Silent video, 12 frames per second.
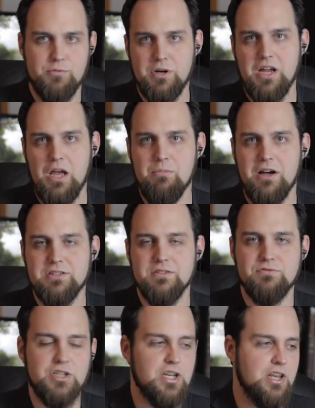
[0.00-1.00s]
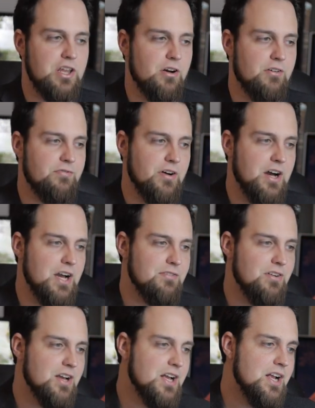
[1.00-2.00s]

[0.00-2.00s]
the three gigabytes of G D D R five.